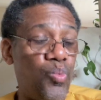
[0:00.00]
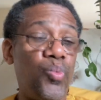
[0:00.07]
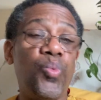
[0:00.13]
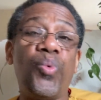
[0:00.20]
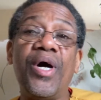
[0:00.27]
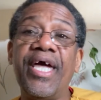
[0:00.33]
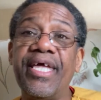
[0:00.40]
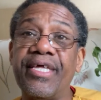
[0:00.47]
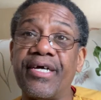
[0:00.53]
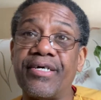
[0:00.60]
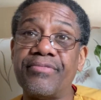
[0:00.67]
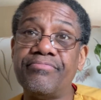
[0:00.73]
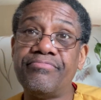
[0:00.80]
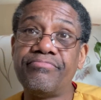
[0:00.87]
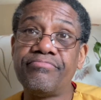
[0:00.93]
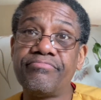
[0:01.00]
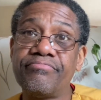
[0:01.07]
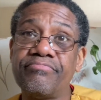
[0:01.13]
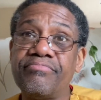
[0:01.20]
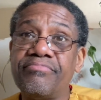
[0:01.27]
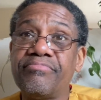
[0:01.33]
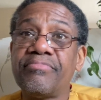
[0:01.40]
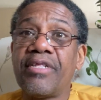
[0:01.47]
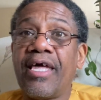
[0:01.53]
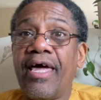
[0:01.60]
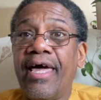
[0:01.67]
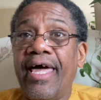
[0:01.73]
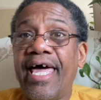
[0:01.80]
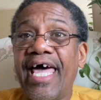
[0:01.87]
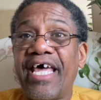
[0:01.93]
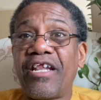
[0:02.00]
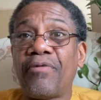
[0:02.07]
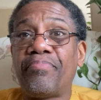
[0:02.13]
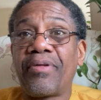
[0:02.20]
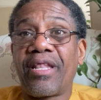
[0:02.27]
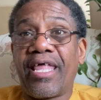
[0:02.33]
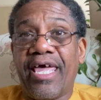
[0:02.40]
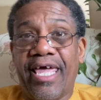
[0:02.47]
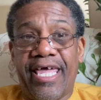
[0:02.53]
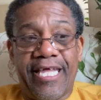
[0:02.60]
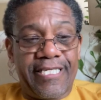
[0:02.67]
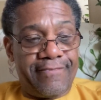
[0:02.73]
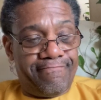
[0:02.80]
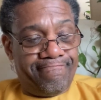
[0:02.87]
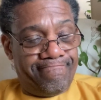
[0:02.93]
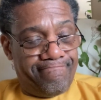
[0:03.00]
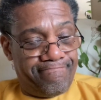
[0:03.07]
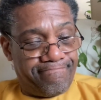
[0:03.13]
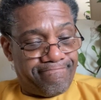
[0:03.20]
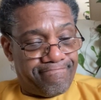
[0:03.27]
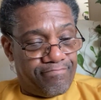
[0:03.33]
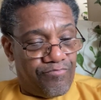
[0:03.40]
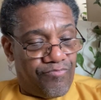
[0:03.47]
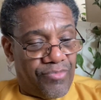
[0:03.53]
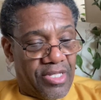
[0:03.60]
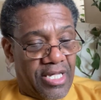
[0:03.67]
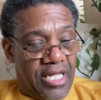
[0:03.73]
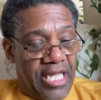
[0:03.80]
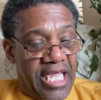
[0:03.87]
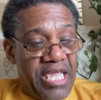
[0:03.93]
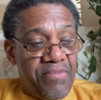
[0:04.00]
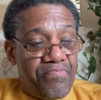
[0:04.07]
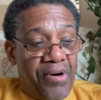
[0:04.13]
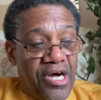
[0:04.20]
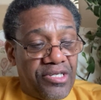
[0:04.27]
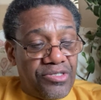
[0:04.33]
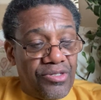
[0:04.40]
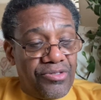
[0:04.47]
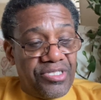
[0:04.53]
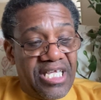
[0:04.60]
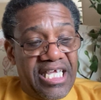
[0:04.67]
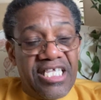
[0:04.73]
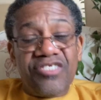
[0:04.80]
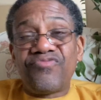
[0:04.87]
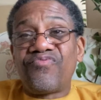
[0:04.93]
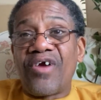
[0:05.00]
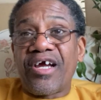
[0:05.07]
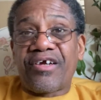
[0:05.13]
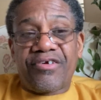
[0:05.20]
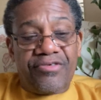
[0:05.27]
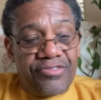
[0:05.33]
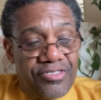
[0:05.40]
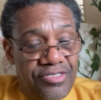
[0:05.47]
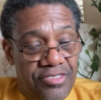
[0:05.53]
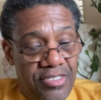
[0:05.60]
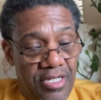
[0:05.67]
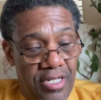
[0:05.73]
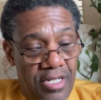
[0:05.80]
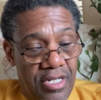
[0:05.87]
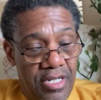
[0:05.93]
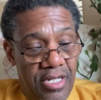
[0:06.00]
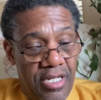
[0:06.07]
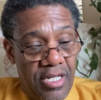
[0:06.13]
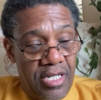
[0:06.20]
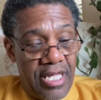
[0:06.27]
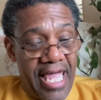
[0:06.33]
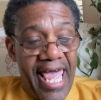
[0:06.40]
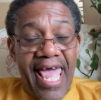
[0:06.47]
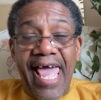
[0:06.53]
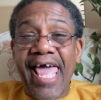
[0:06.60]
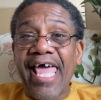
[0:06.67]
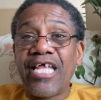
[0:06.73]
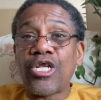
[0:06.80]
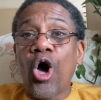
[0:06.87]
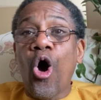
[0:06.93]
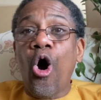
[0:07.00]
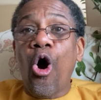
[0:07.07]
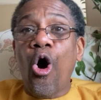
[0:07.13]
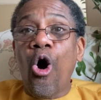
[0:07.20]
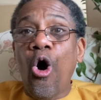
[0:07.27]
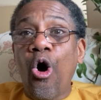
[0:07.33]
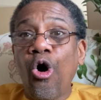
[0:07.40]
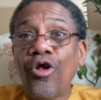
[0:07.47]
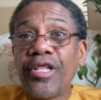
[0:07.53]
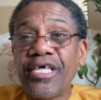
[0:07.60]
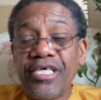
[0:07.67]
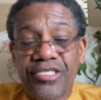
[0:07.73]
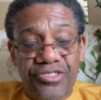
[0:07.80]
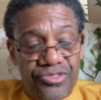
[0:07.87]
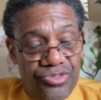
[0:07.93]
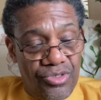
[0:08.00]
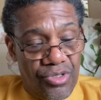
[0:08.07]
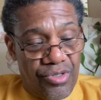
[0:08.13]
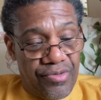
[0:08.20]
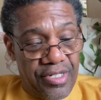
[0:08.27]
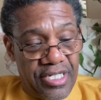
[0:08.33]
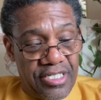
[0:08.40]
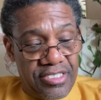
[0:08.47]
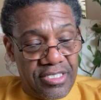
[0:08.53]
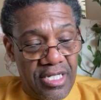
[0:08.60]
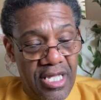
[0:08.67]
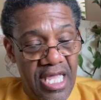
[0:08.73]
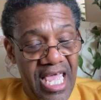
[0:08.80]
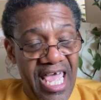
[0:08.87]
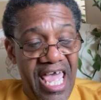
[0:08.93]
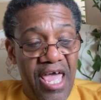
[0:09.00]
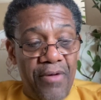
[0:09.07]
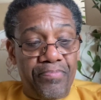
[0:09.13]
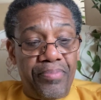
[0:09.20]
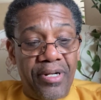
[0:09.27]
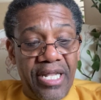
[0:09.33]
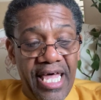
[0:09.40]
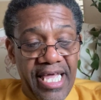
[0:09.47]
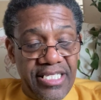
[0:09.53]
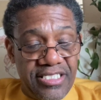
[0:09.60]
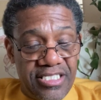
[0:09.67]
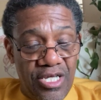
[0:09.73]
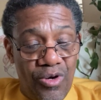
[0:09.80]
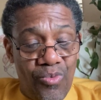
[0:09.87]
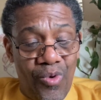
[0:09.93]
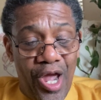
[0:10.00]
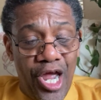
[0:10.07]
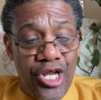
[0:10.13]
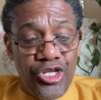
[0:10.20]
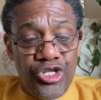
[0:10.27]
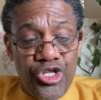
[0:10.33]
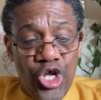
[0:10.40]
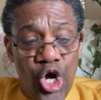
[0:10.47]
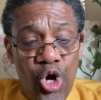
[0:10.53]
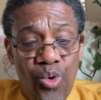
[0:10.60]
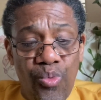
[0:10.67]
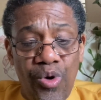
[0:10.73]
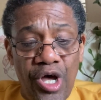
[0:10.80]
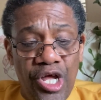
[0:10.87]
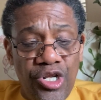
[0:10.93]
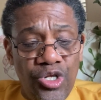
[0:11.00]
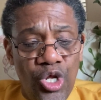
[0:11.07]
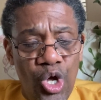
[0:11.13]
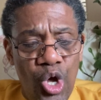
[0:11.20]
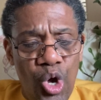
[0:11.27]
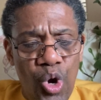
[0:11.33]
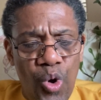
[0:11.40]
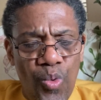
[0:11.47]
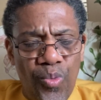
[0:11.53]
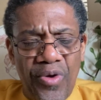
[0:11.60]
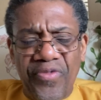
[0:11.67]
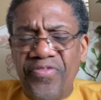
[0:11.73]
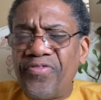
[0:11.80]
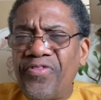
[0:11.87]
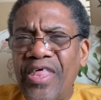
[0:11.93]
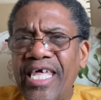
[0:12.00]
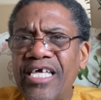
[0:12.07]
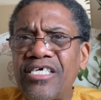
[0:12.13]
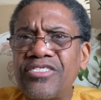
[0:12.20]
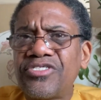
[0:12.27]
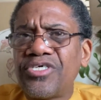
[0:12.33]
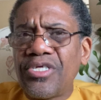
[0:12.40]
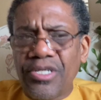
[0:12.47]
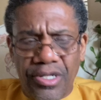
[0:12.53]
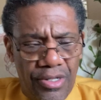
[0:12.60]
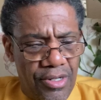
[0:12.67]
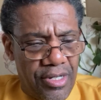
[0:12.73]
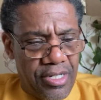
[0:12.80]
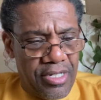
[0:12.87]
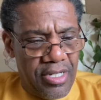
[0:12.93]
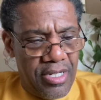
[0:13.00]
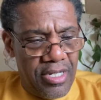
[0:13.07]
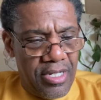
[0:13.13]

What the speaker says: William had a plan. He bundled his records and all his stories and placed them where no one would think to look,